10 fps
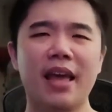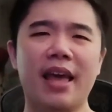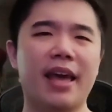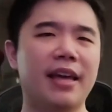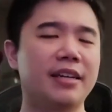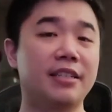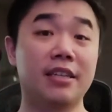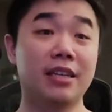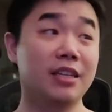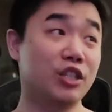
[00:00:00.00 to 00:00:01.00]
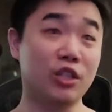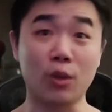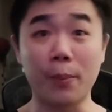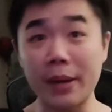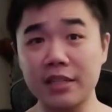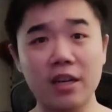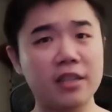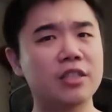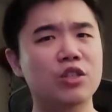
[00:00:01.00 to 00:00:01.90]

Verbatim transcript: And she's also picked on in